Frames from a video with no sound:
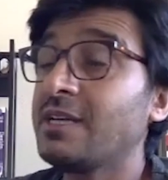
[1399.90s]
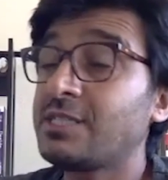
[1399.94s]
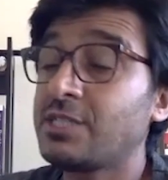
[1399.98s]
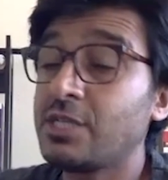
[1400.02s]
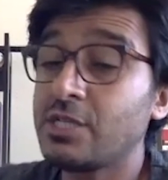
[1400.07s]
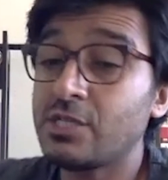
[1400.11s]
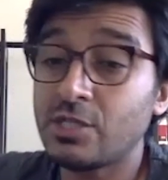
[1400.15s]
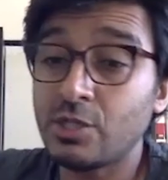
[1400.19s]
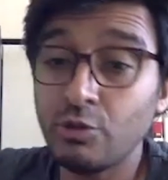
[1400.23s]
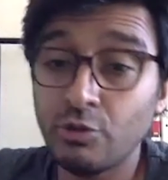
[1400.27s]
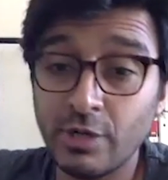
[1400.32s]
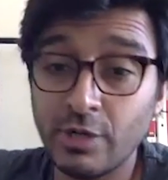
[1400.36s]

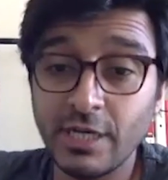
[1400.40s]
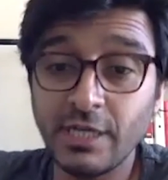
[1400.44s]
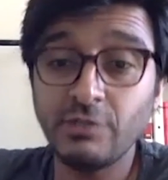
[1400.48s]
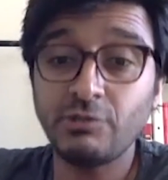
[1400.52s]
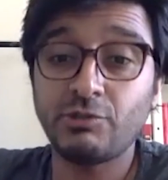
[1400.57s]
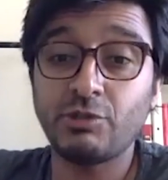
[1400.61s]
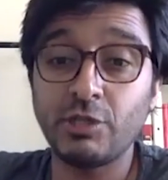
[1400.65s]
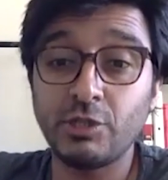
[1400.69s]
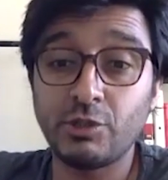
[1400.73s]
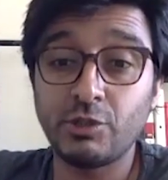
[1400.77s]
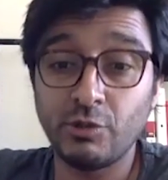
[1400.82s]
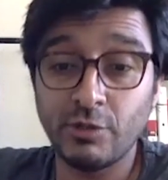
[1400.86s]
just your
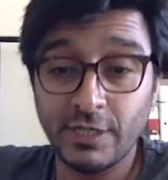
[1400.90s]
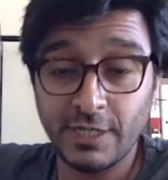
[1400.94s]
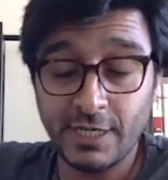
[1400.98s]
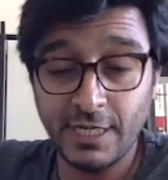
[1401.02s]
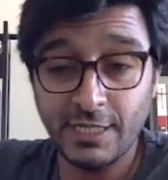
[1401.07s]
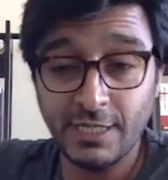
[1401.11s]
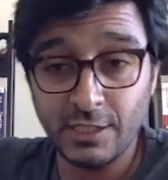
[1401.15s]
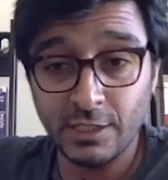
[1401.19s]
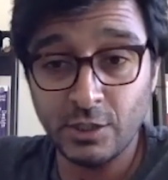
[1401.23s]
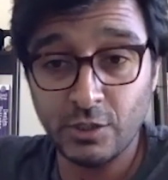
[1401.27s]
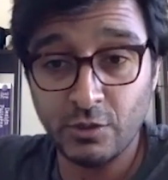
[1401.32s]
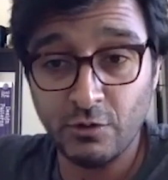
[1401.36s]
entry to get
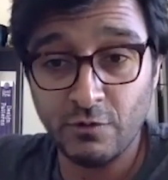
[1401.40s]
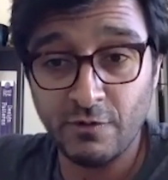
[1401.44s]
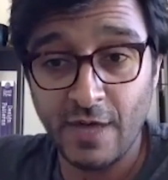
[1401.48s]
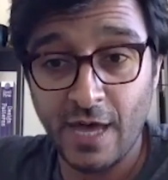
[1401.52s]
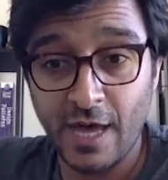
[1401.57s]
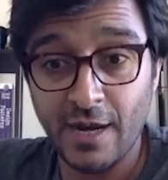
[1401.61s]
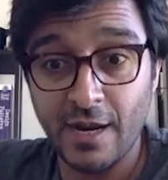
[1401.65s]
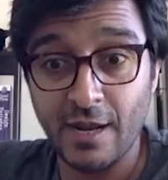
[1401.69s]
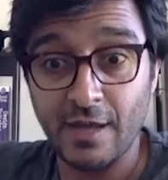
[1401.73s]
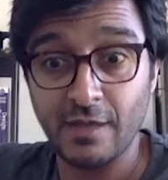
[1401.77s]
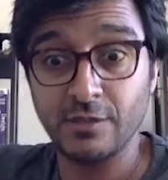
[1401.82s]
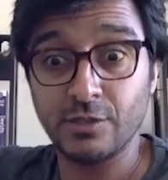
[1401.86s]
into
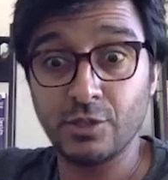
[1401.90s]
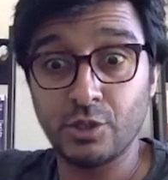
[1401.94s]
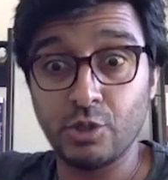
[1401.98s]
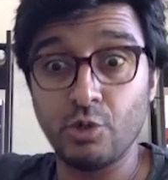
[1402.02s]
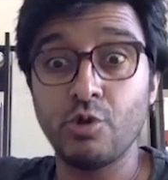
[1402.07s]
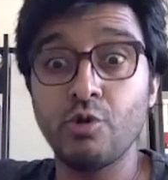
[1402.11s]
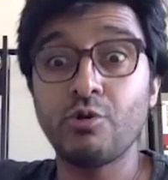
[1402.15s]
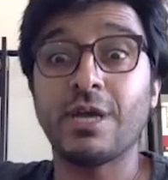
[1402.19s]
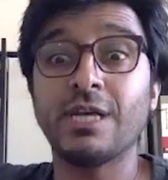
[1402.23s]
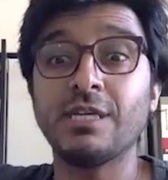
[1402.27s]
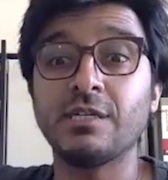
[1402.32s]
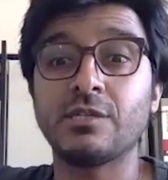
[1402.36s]
that so
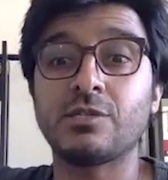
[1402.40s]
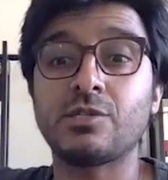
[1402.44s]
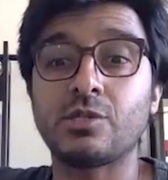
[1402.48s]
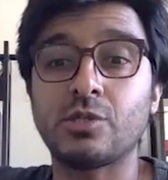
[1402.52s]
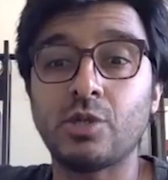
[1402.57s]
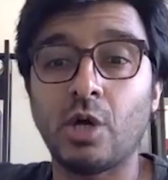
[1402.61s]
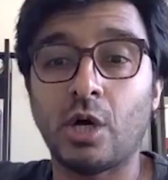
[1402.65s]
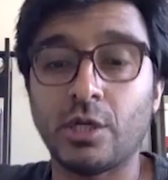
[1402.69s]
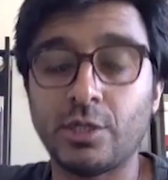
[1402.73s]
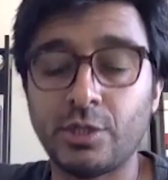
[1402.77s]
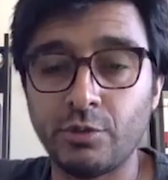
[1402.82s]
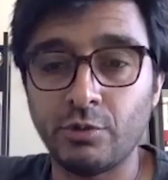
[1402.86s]
you can
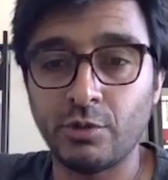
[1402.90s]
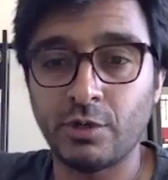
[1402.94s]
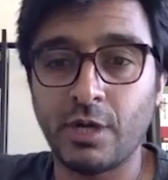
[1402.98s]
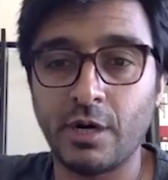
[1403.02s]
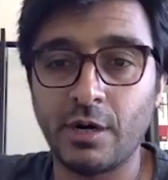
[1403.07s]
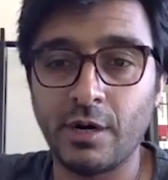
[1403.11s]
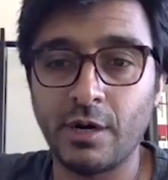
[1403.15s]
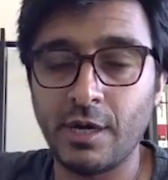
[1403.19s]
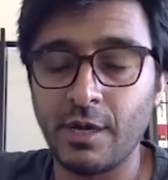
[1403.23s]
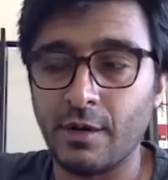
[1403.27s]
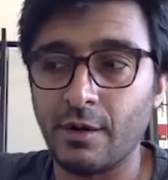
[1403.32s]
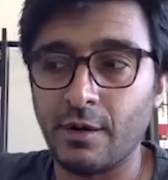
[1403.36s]
start your
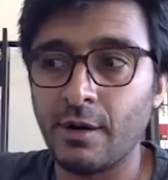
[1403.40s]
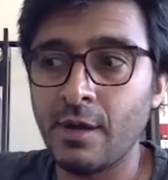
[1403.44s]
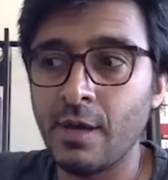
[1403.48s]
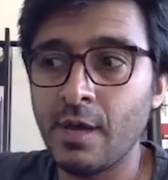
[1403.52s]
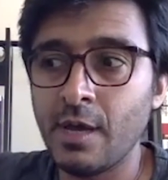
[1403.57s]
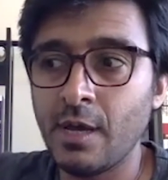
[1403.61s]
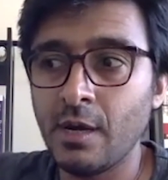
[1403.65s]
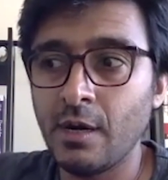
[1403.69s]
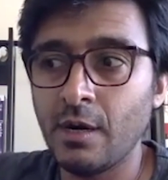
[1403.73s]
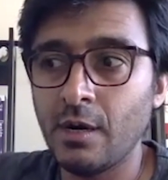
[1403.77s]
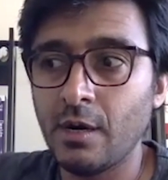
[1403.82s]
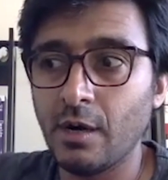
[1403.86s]
career,
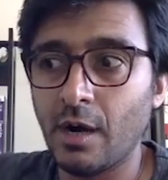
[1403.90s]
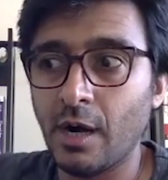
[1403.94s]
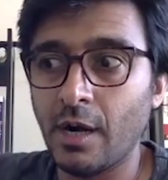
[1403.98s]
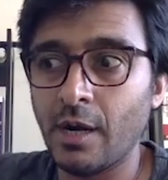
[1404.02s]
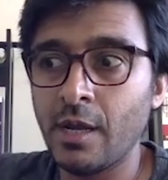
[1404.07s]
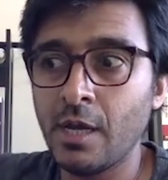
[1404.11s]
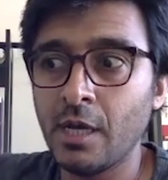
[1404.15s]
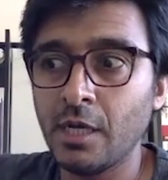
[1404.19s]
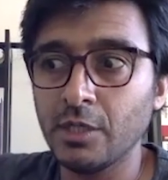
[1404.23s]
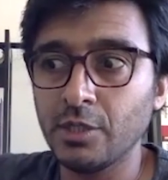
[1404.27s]
right?